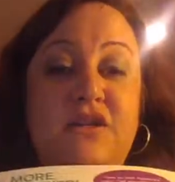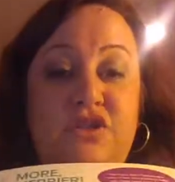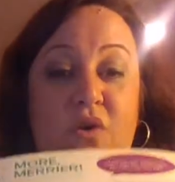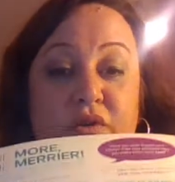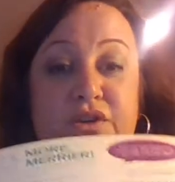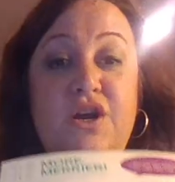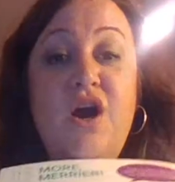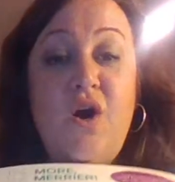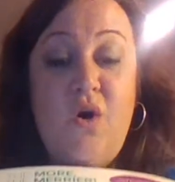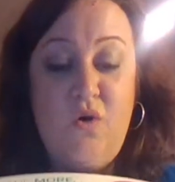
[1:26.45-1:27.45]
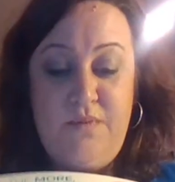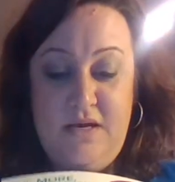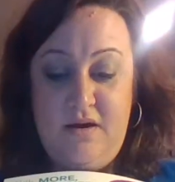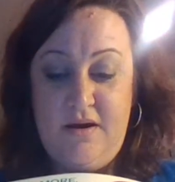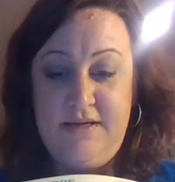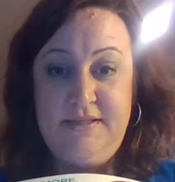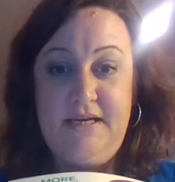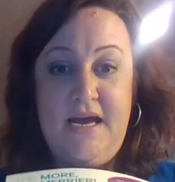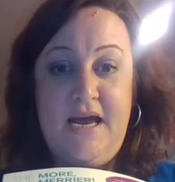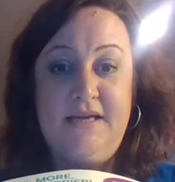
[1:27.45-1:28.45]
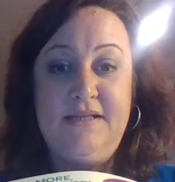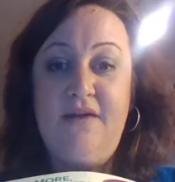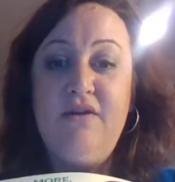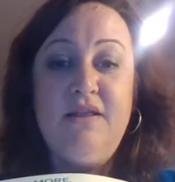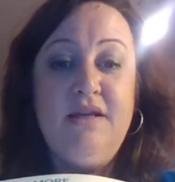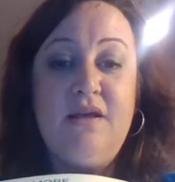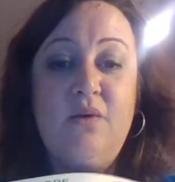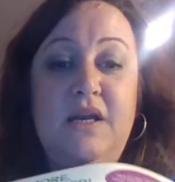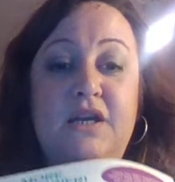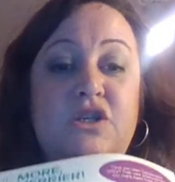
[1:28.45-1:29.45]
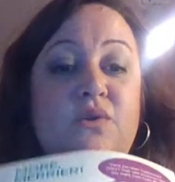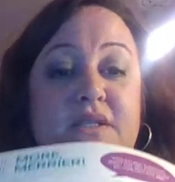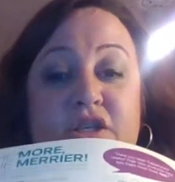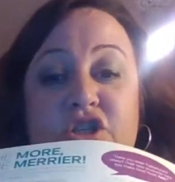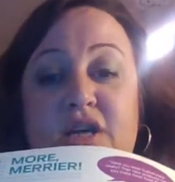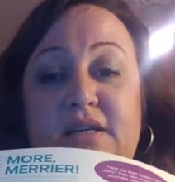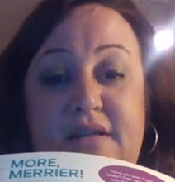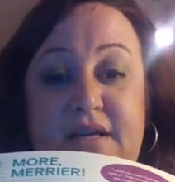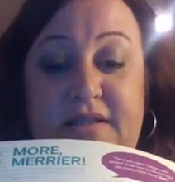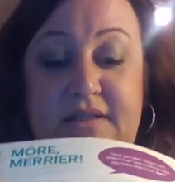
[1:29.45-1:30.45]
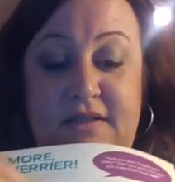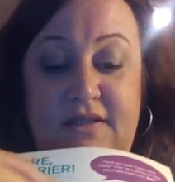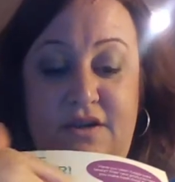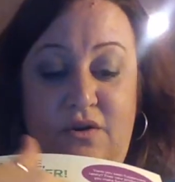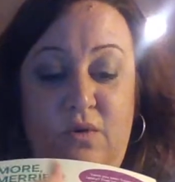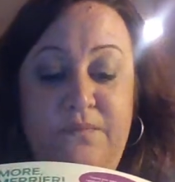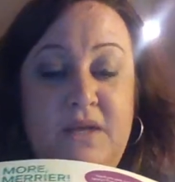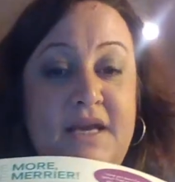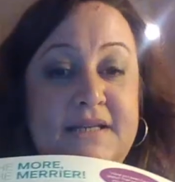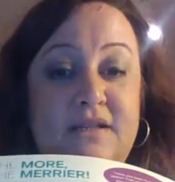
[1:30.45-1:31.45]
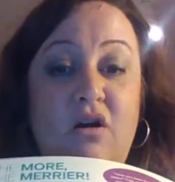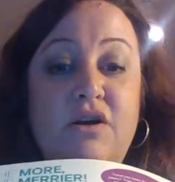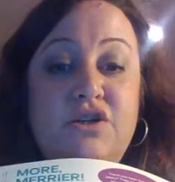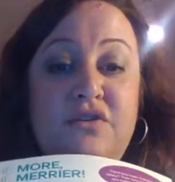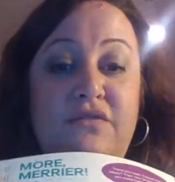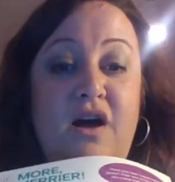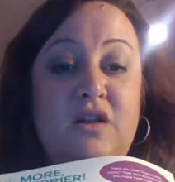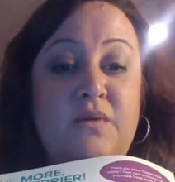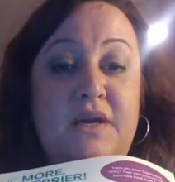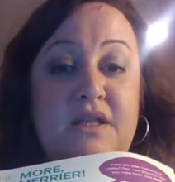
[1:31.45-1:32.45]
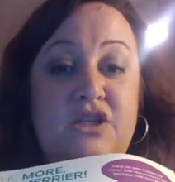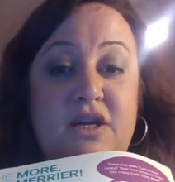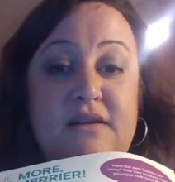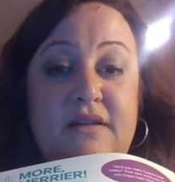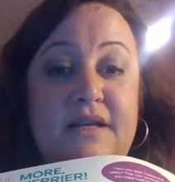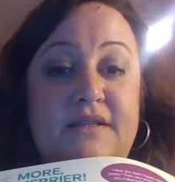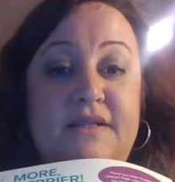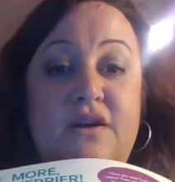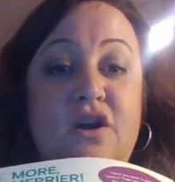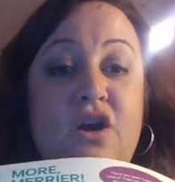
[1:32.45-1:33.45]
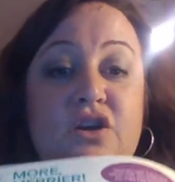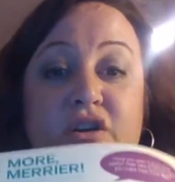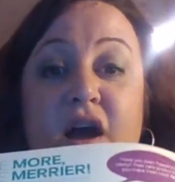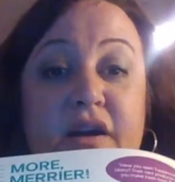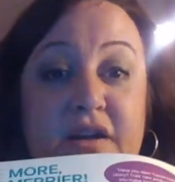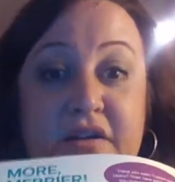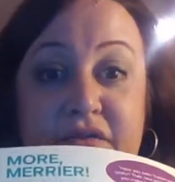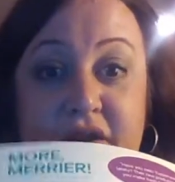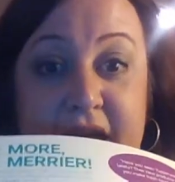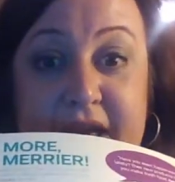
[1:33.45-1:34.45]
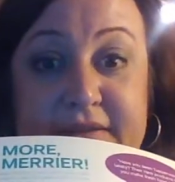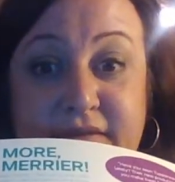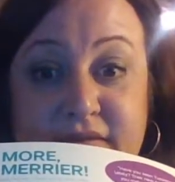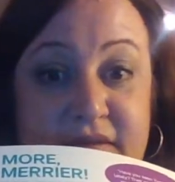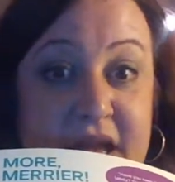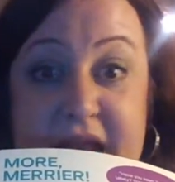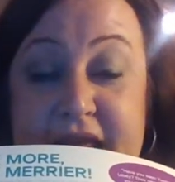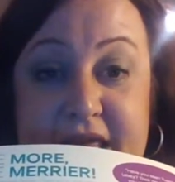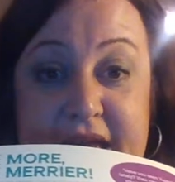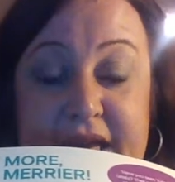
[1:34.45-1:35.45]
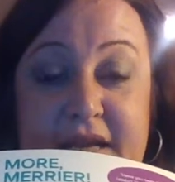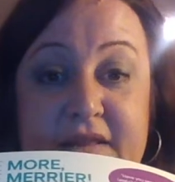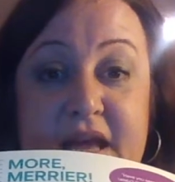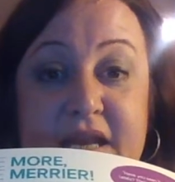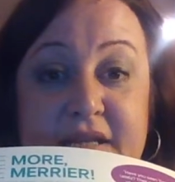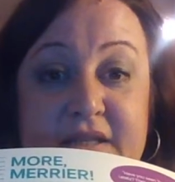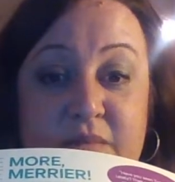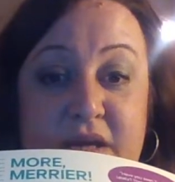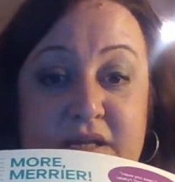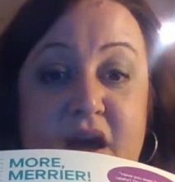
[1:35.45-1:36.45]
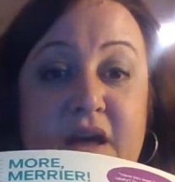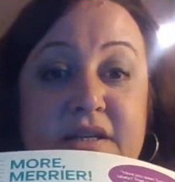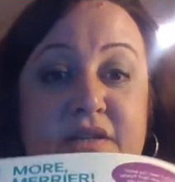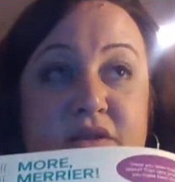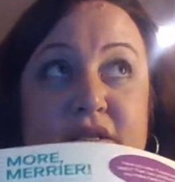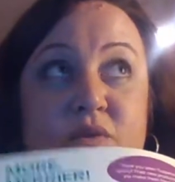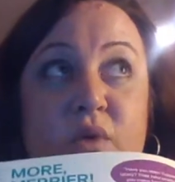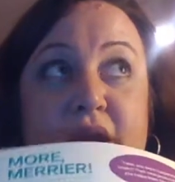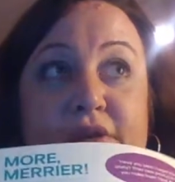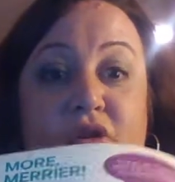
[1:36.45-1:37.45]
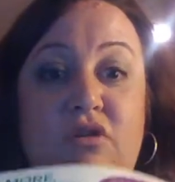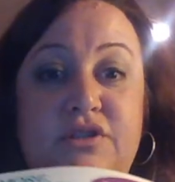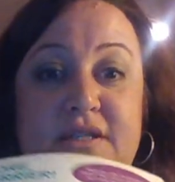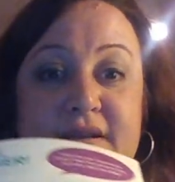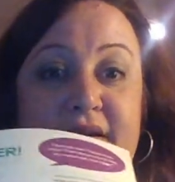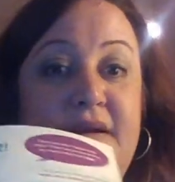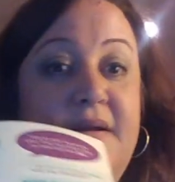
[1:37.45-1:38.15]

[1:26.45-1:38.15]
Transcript: you all know, because it has everything that we need to do. It's a checklist. So as long as you're following the checklist, you're not going to forget anything that needs to be done. So this is what I call just a